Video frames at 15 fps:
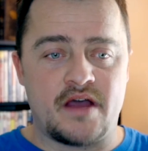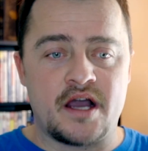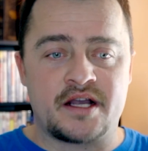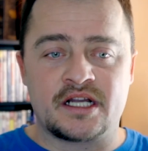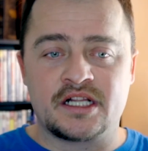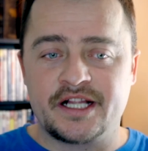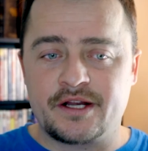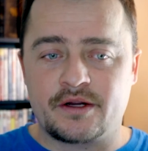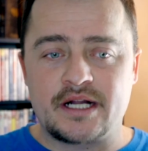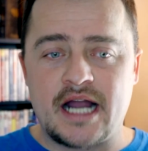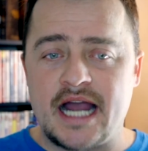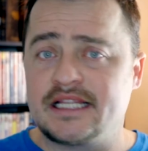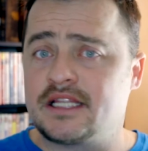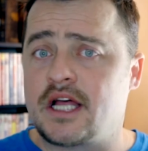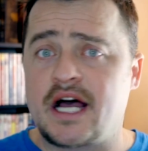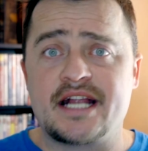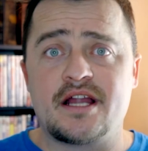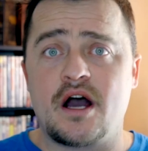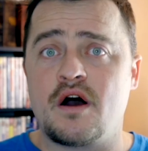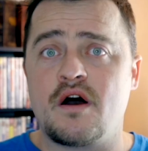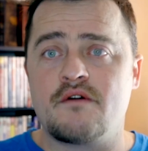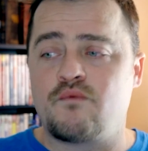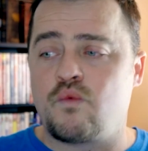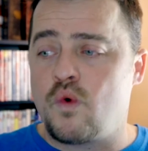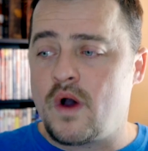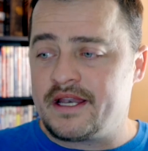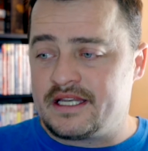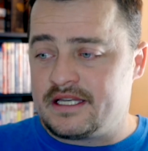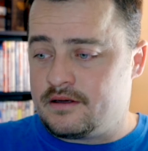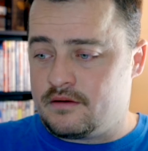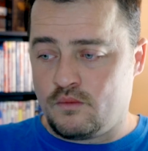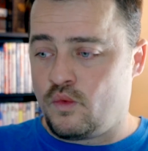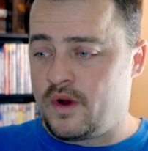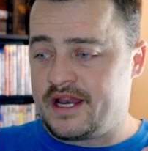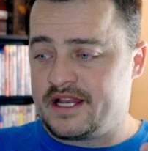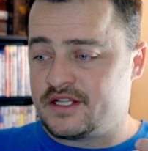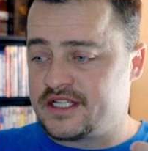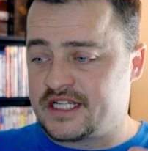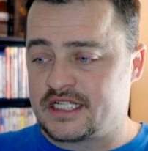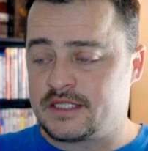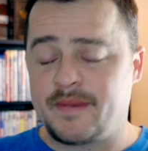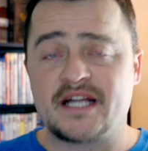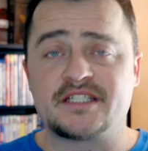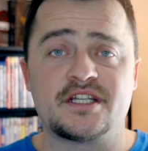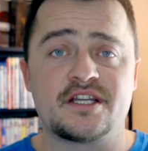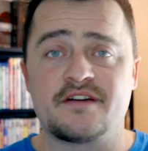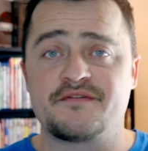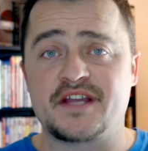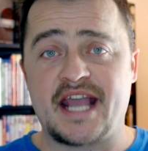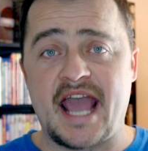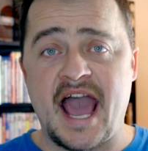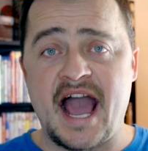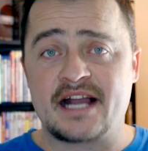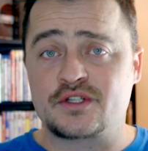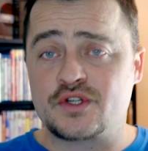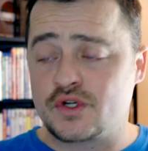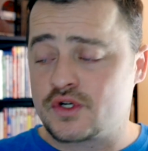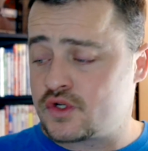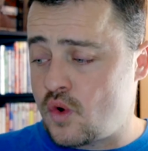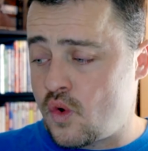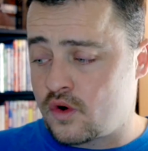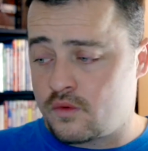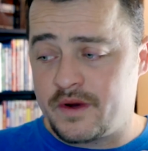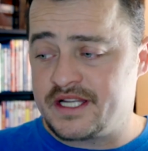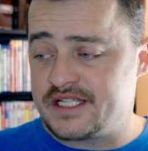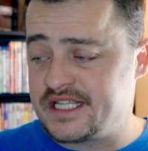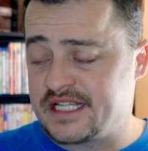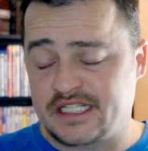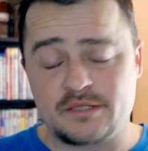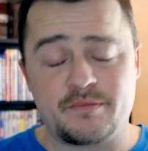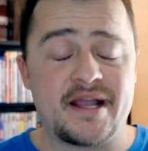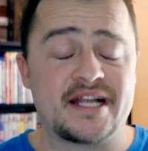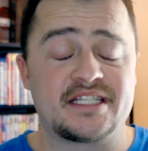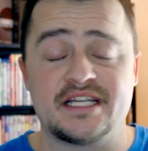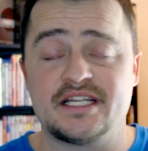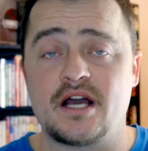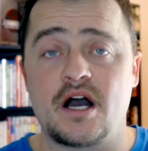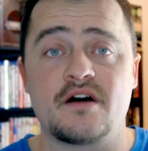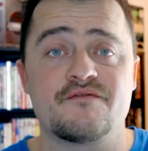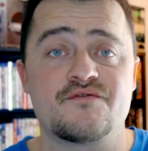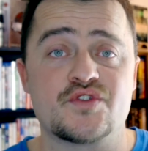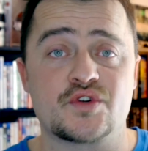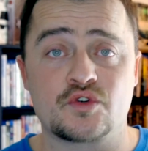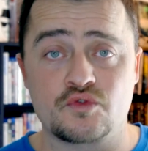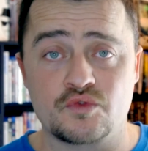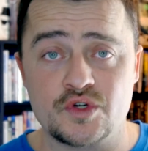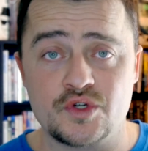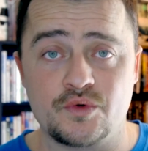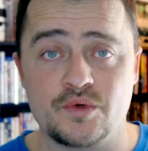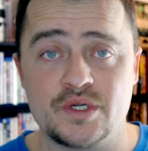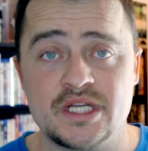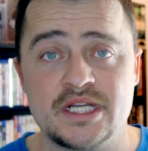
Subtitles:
clear guideline of what is expected of the actors or what is expected of the crew.